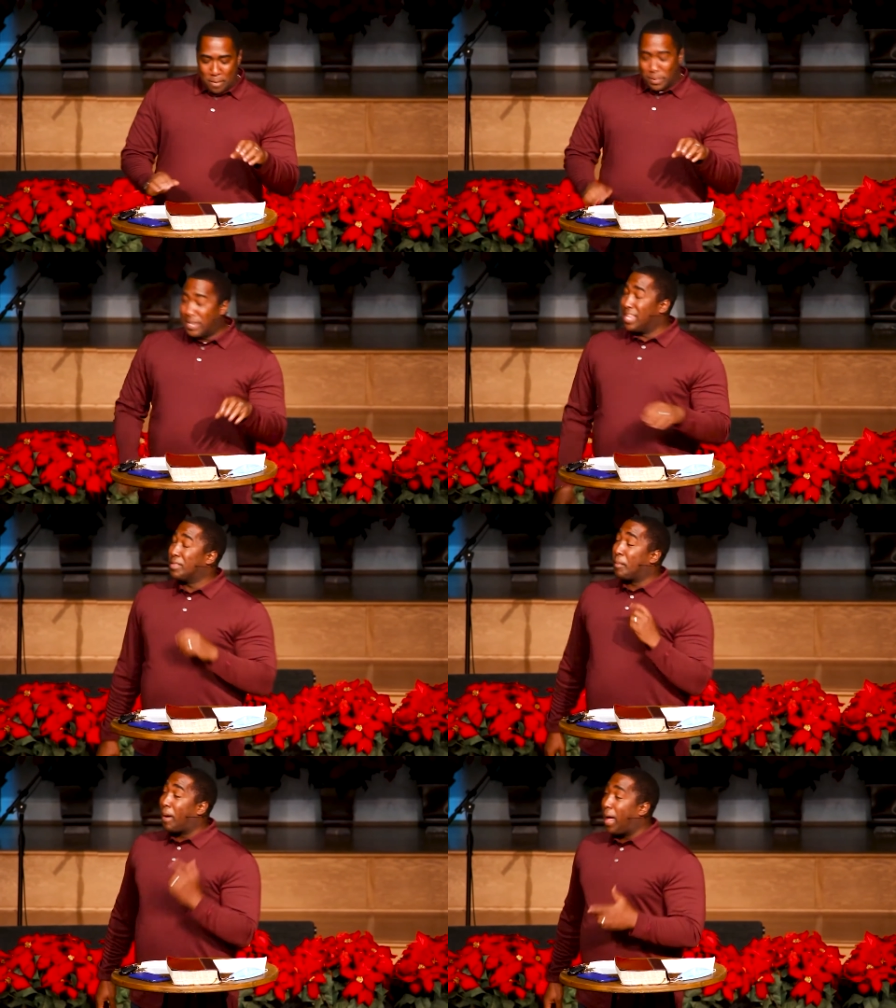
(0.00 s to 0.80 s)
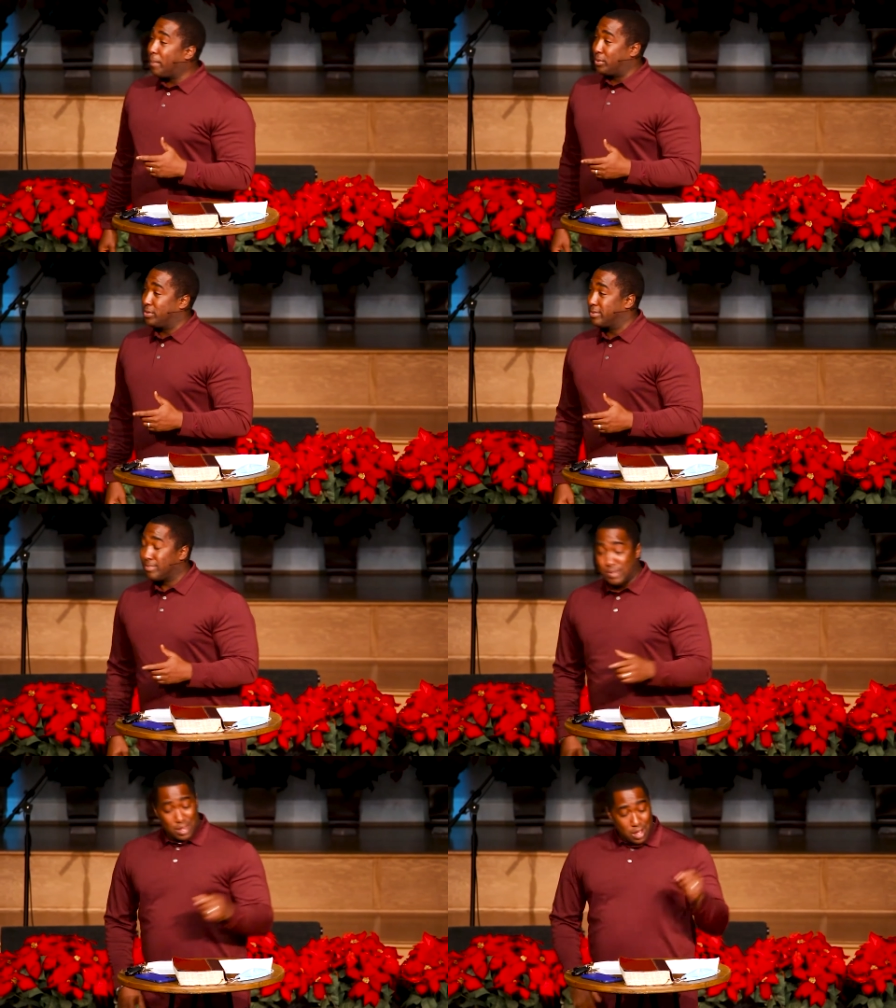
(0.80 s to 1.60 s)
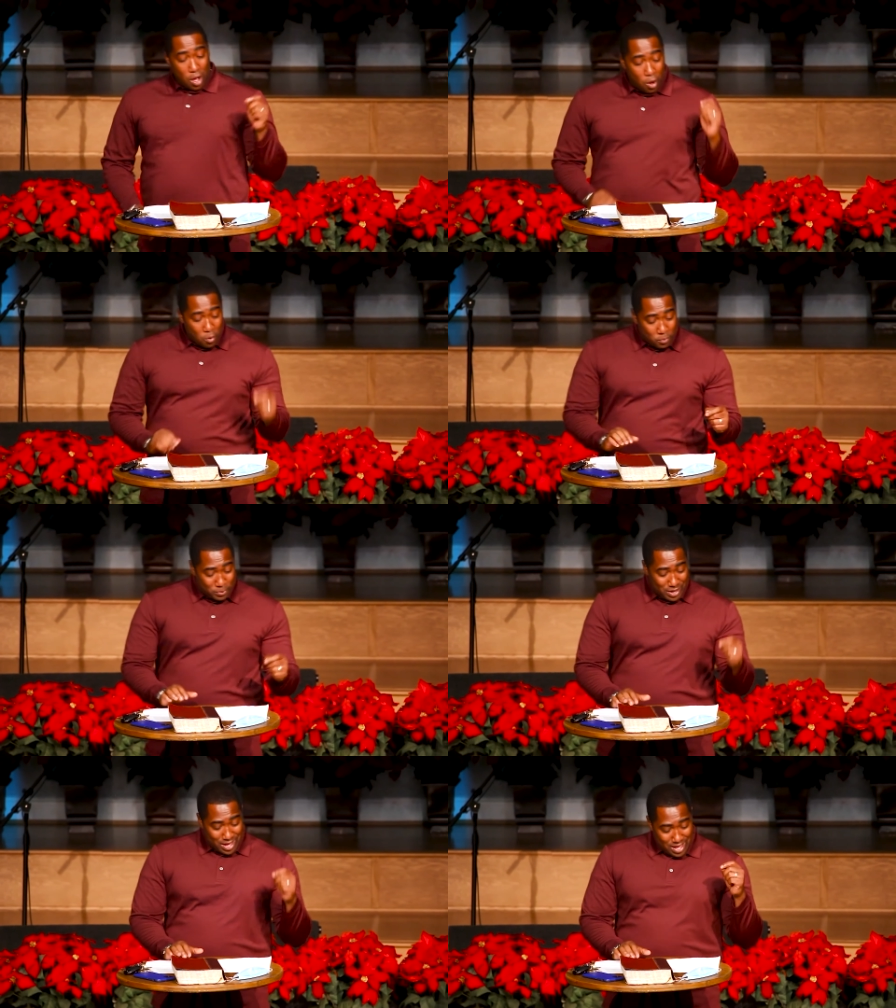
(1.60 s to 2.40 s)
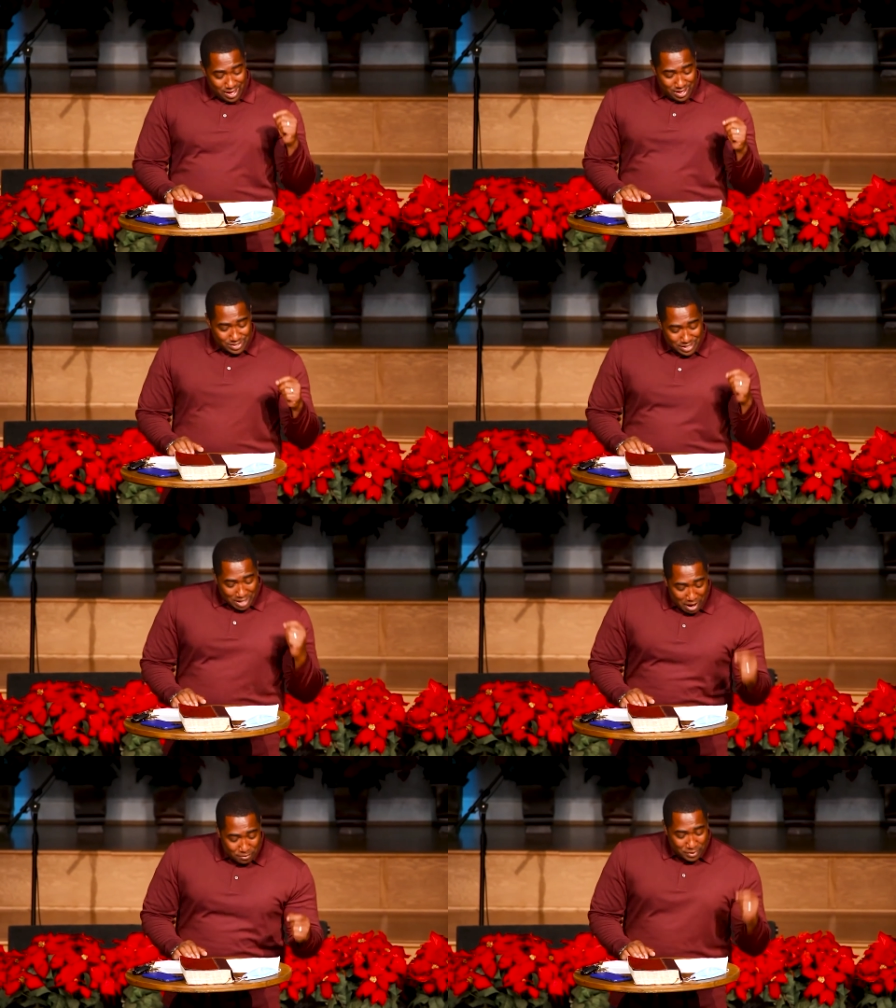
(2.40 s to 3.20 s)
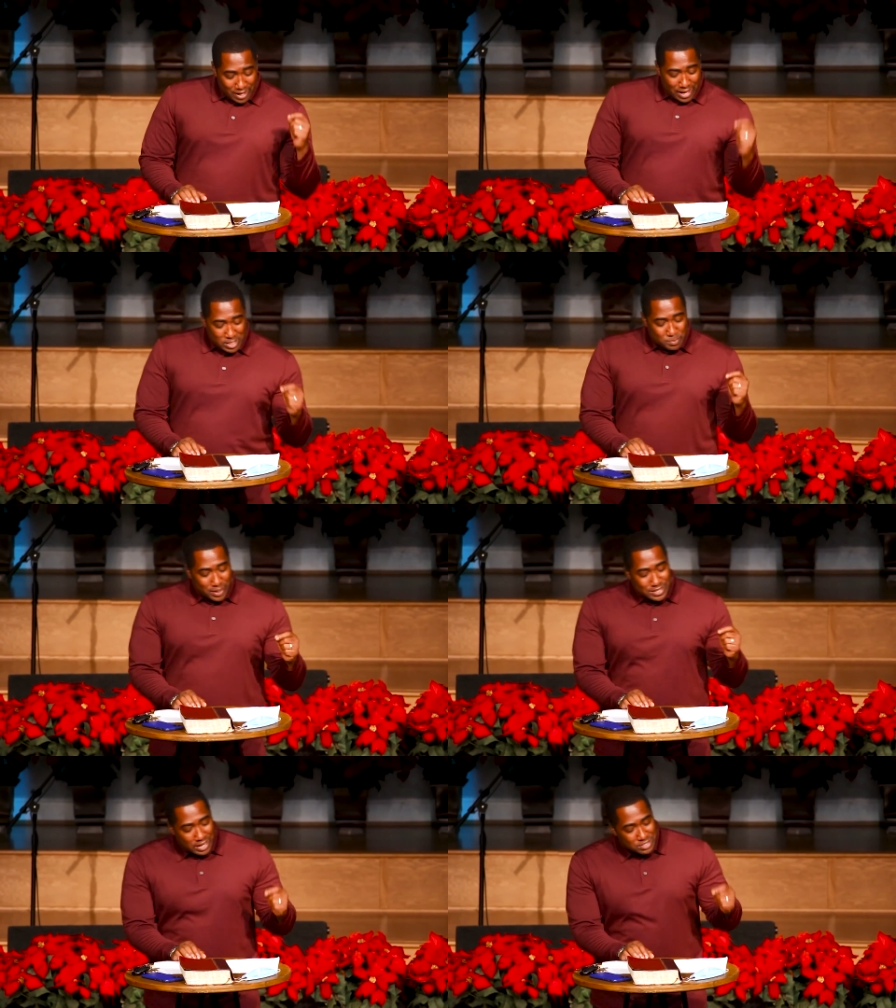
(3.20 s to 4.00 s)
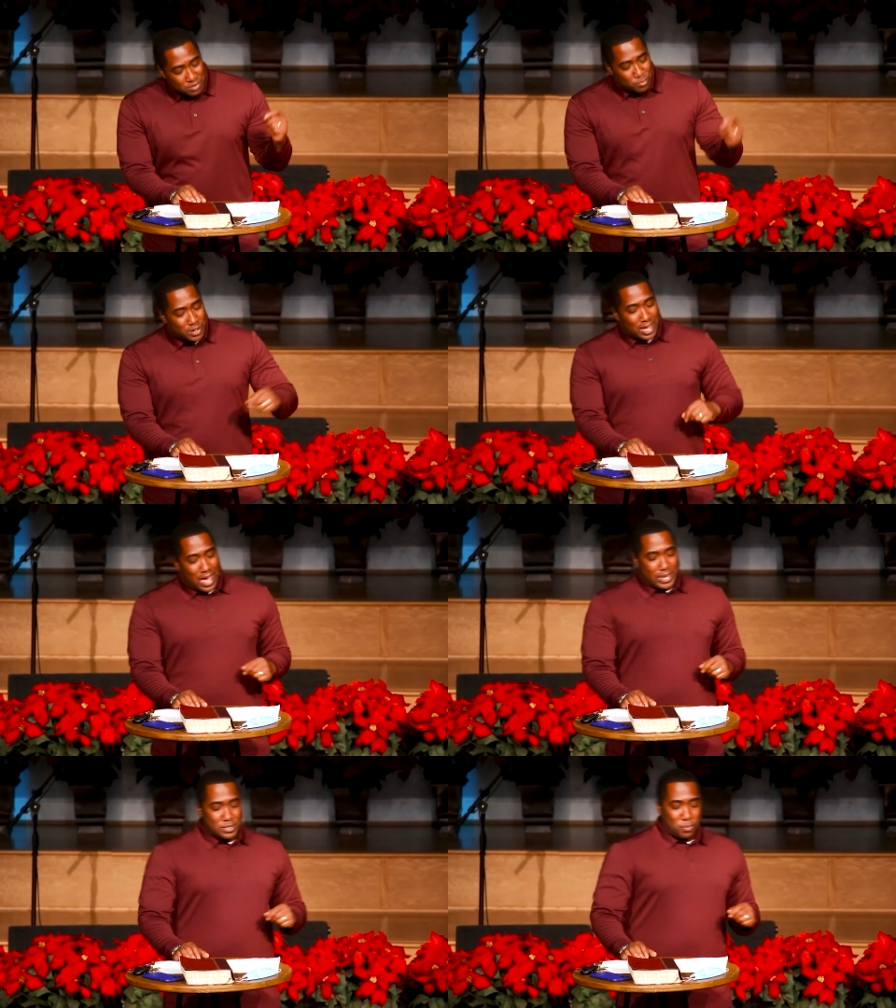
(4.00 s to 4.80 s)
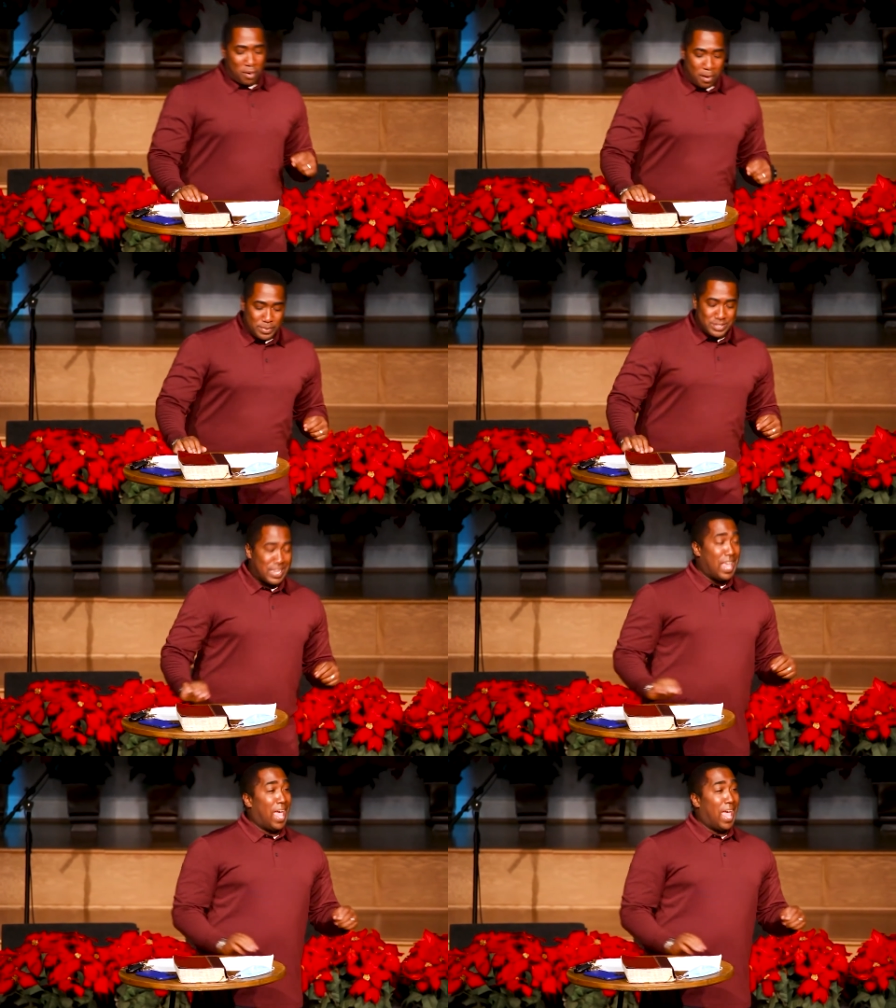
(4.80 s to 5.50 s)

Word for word: But in the Bible, hope is the confident expectation of what God has promised,